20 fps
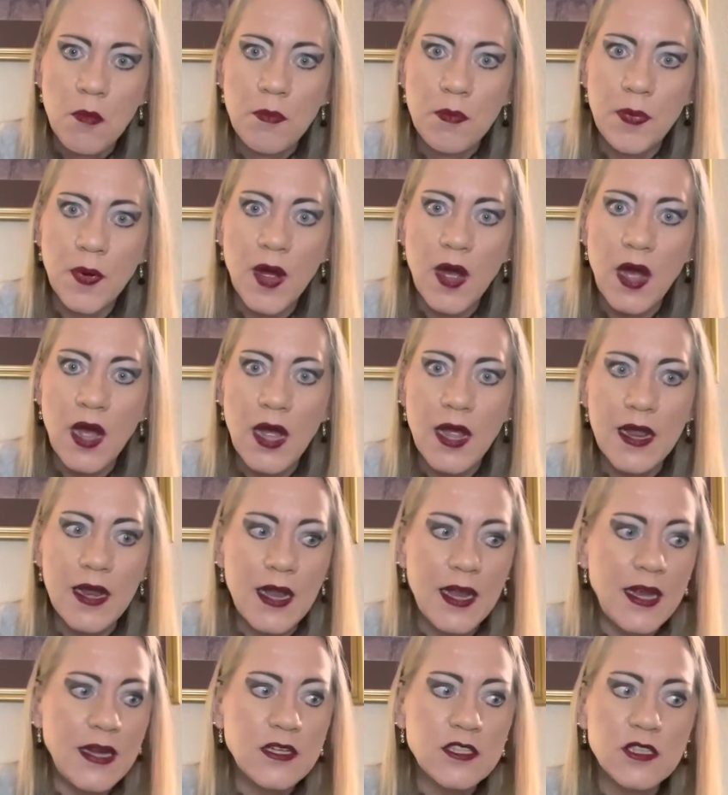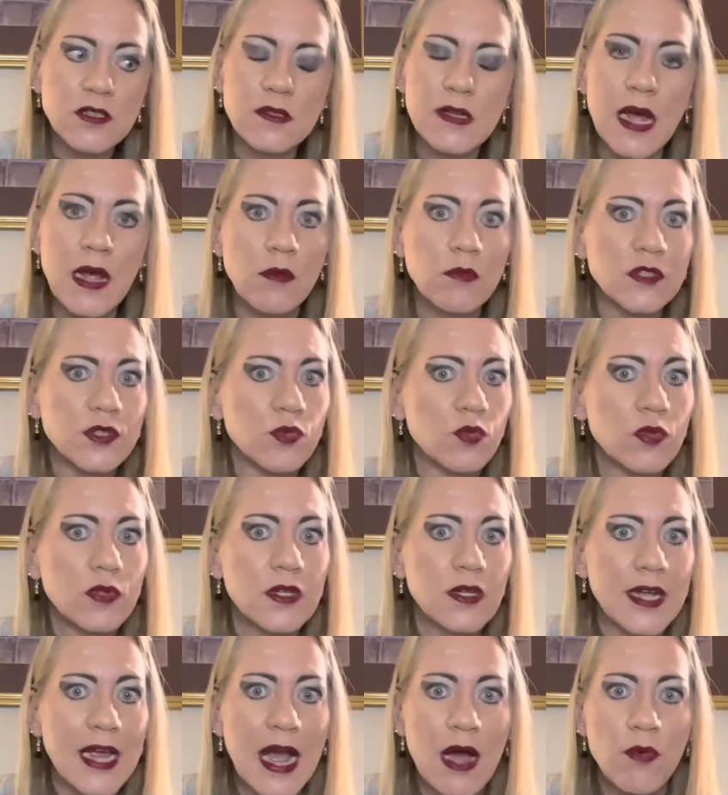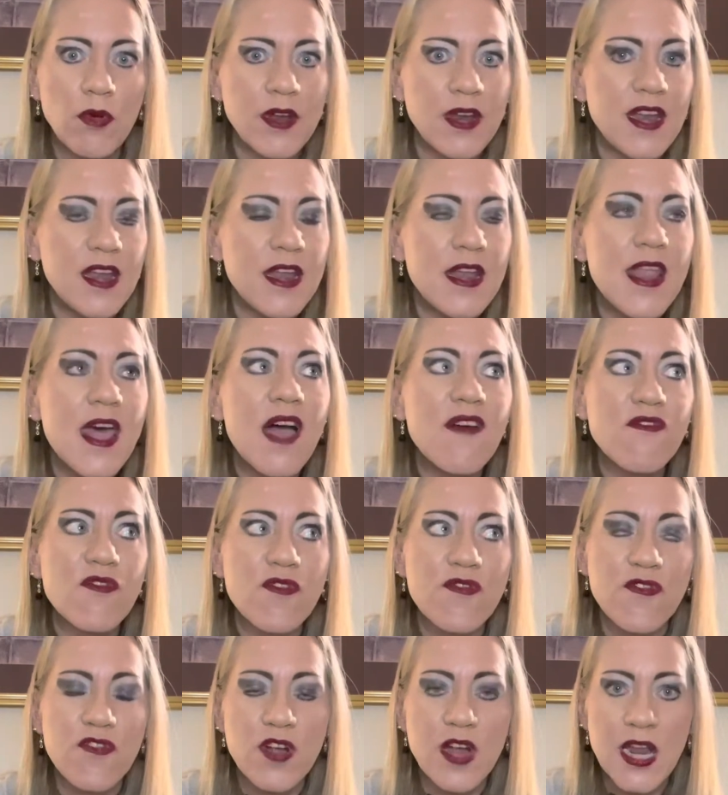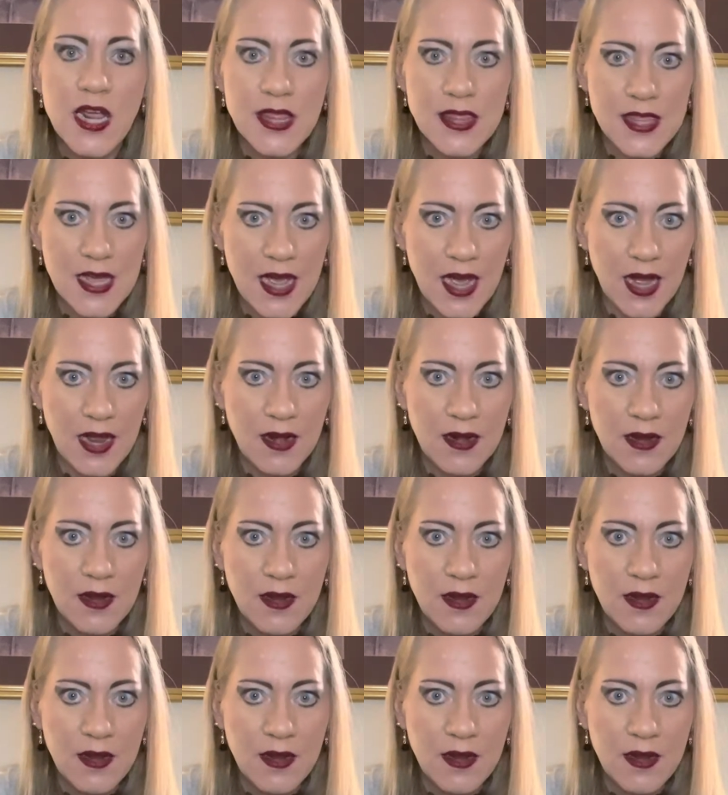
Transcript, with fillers: but he just that was really I will never forget that.